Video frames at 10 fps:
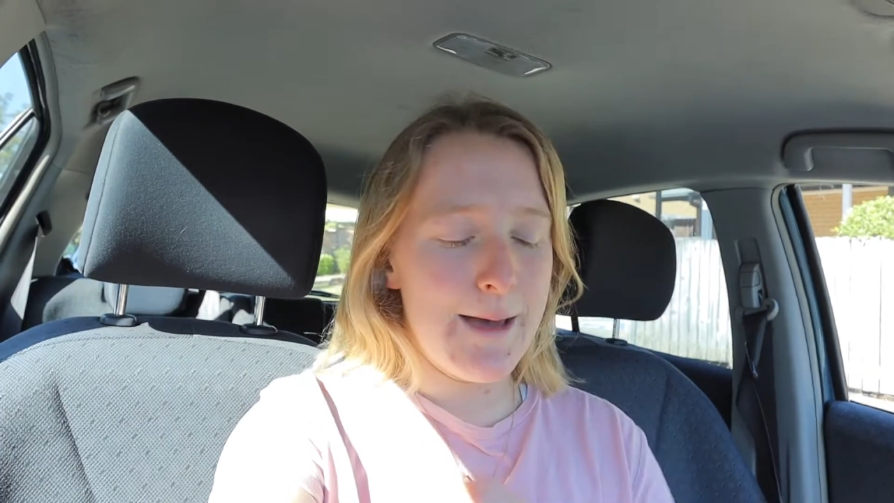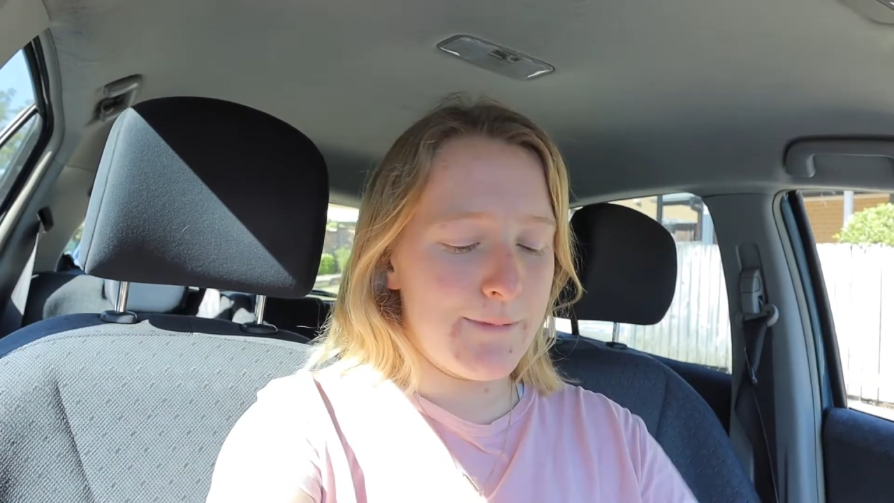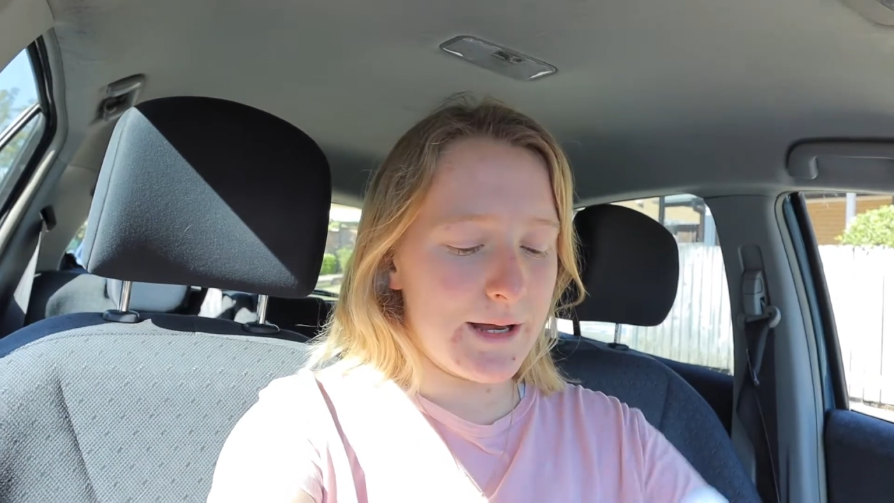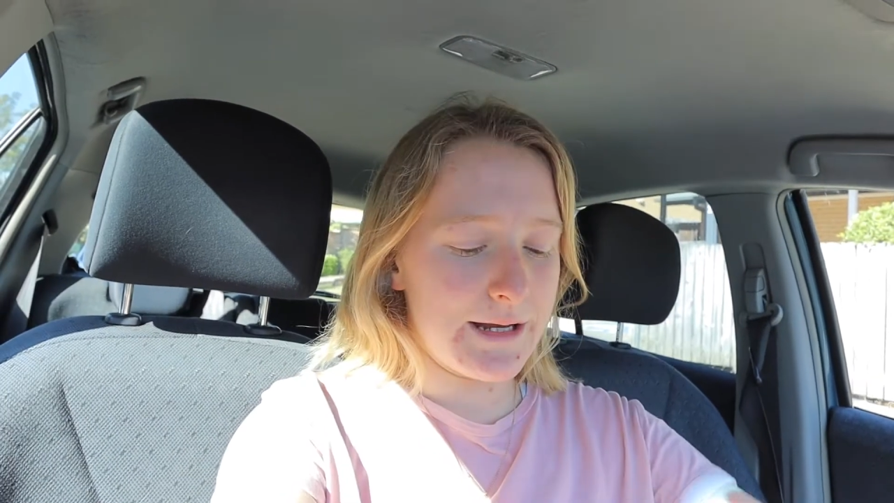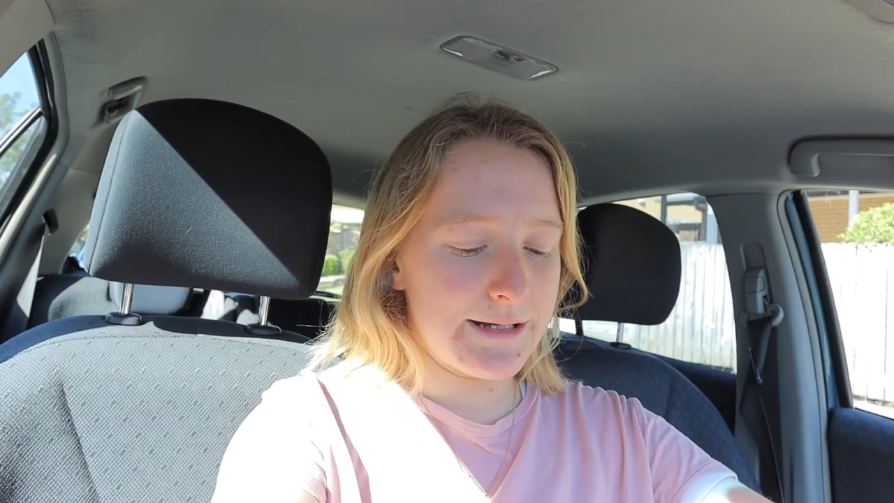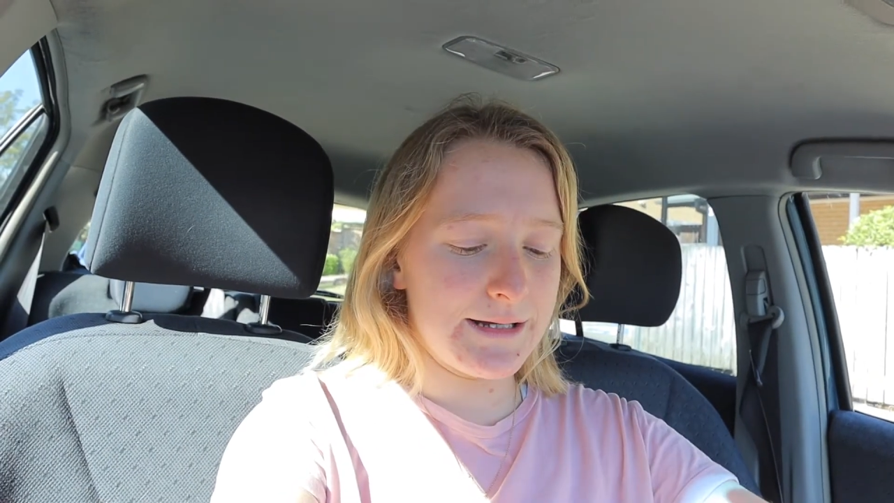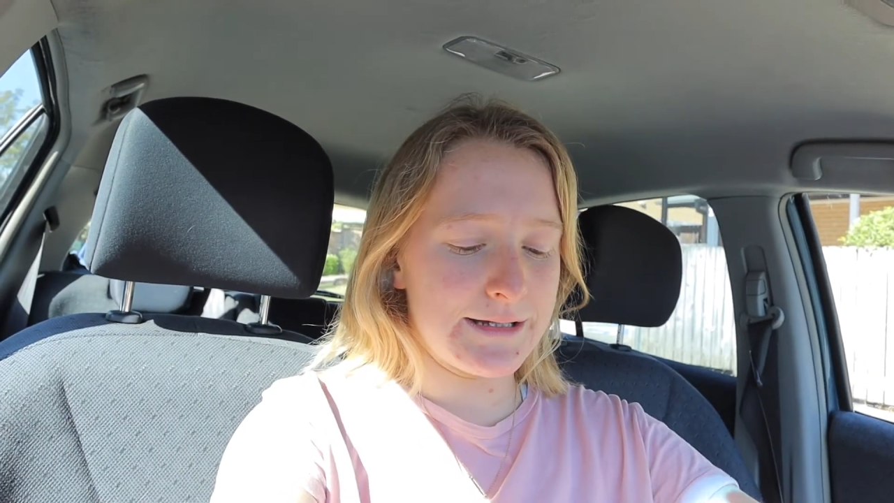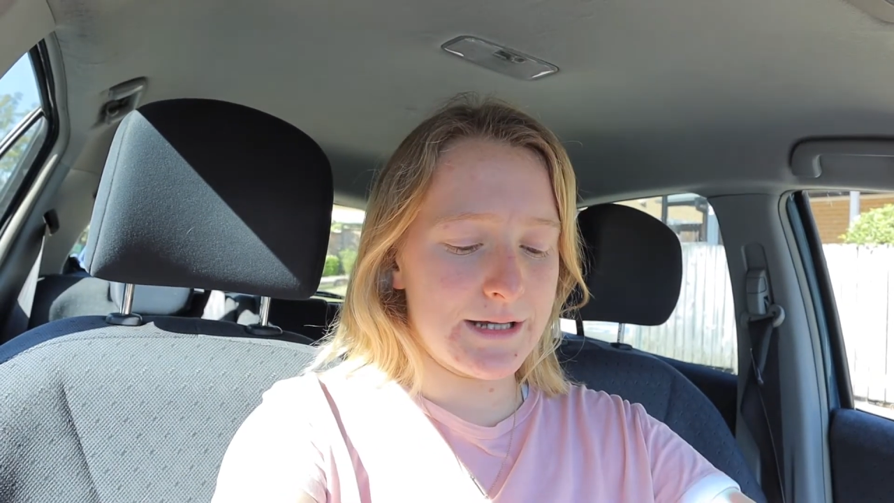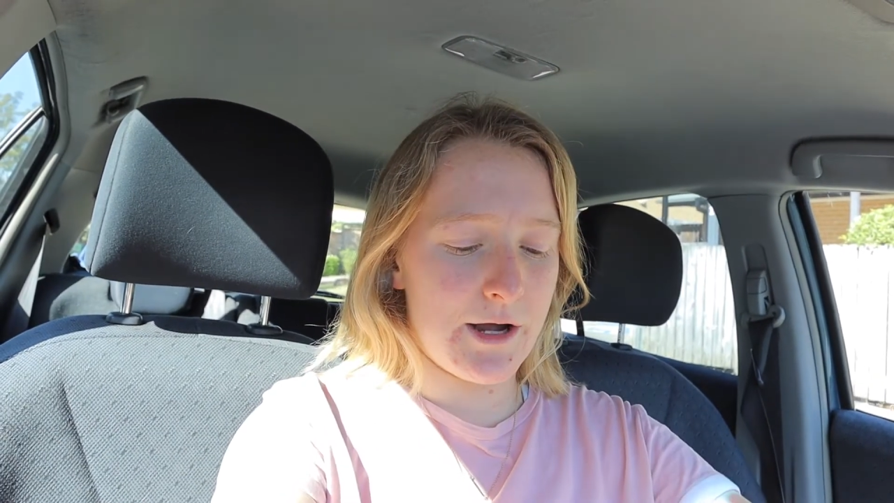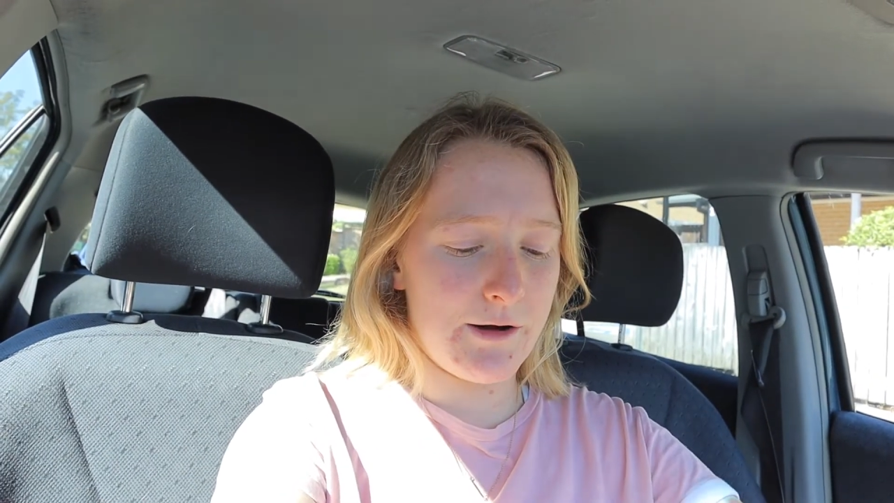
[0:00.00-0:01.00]
But it
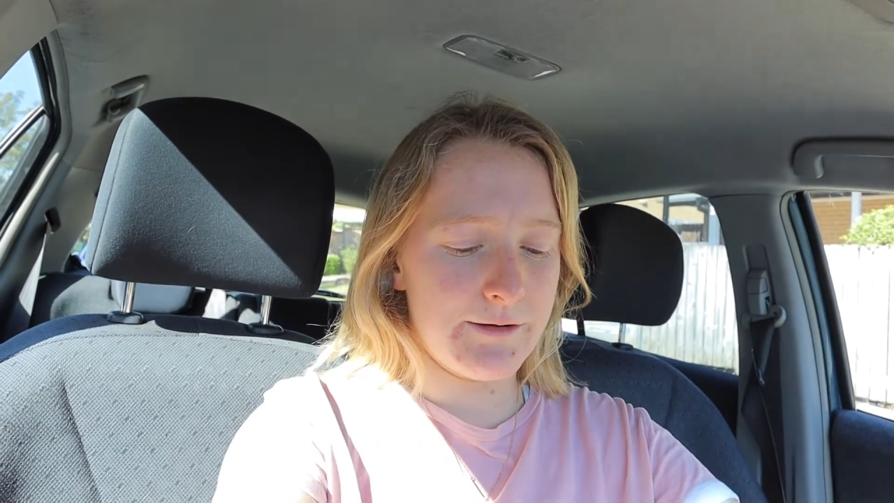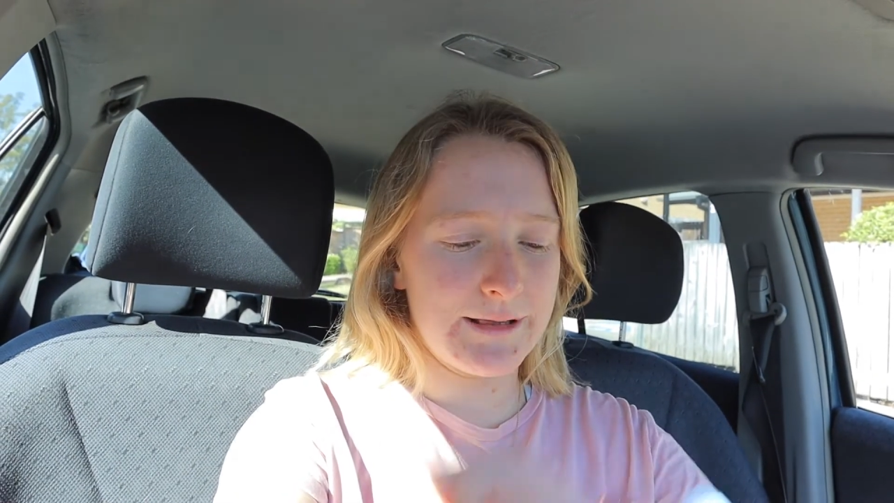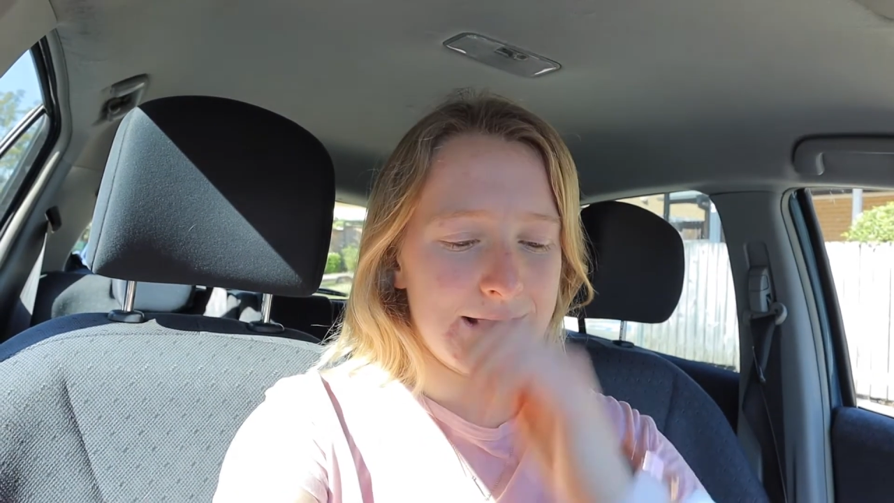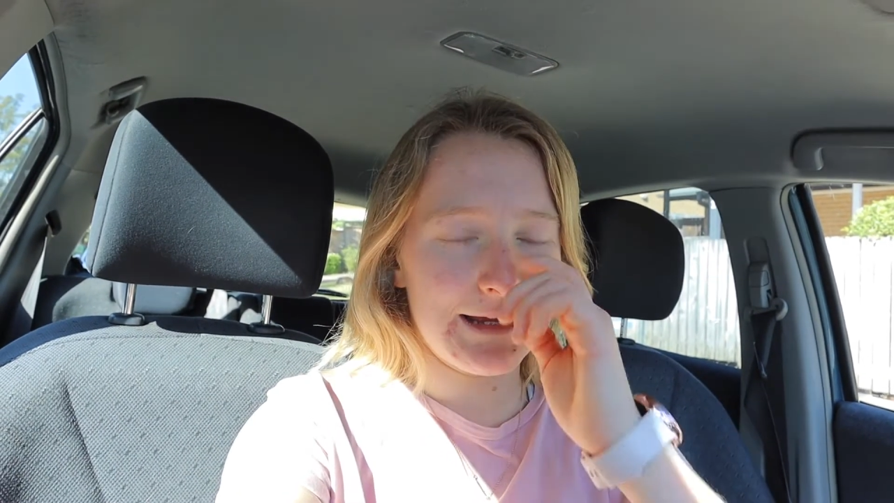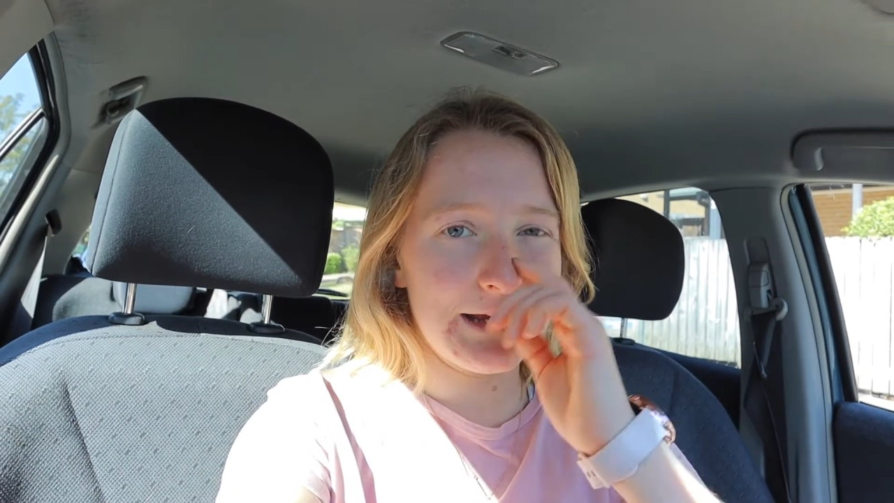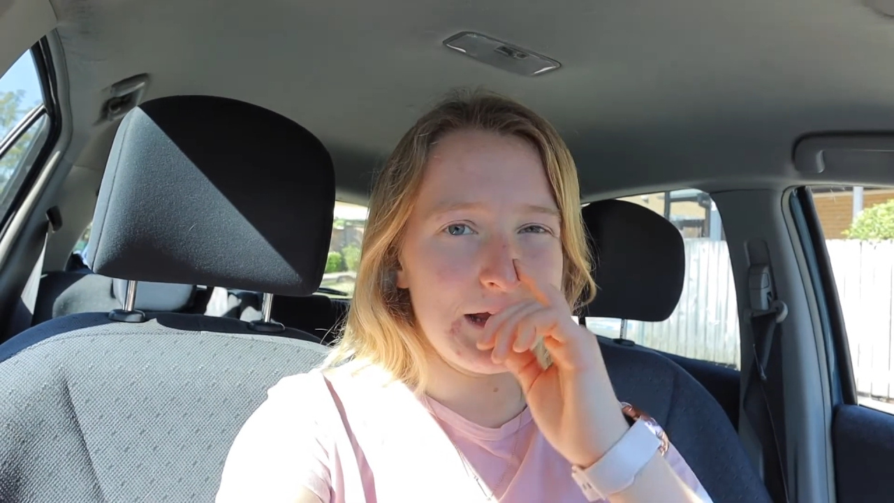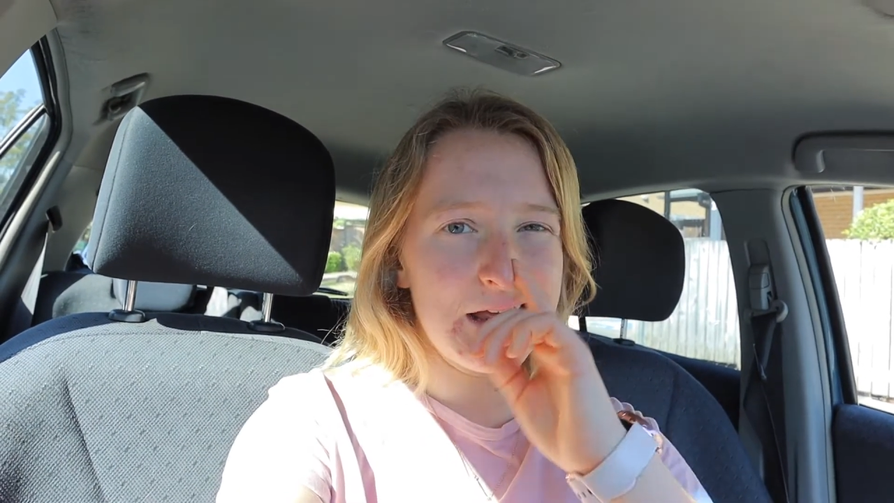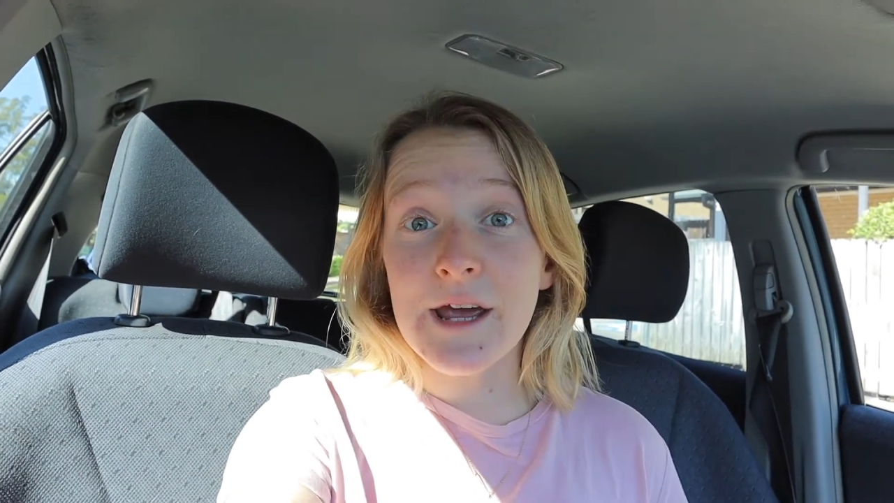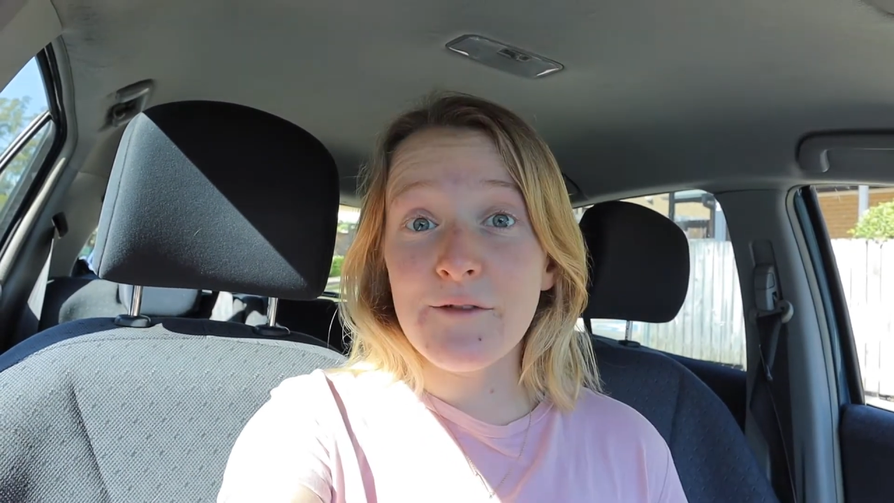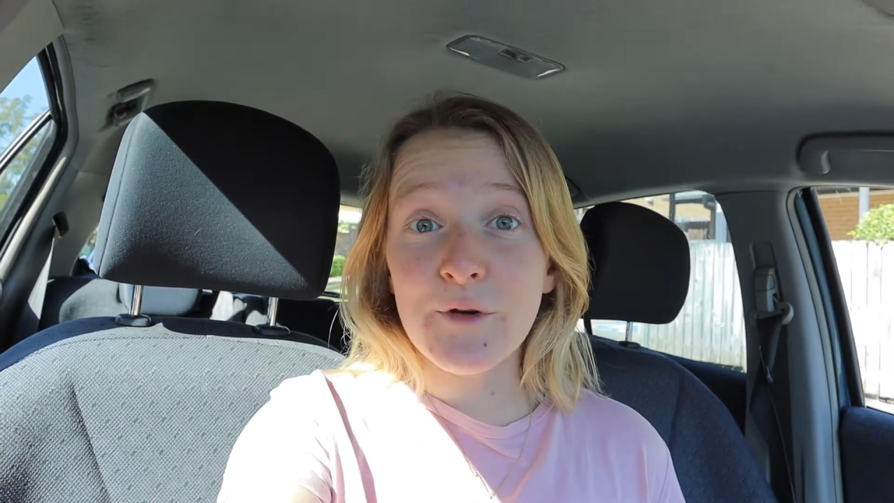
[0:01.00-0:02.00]
is currently
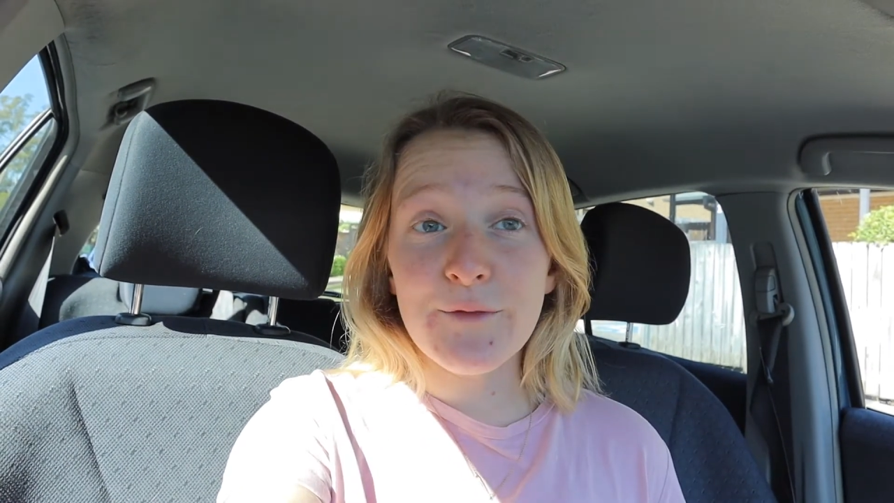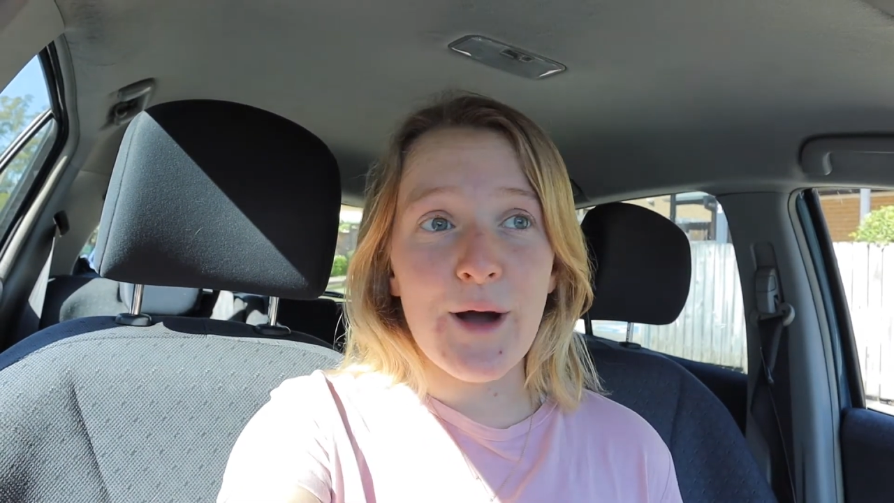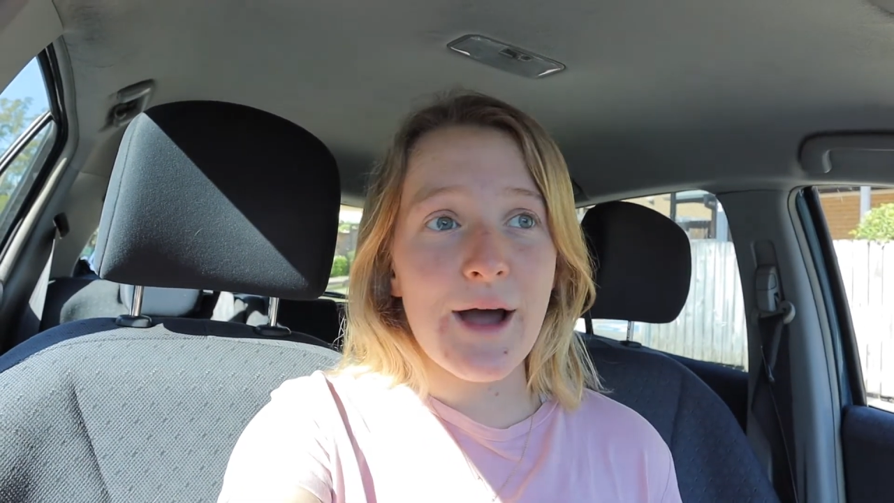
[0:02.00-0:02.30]
10:45.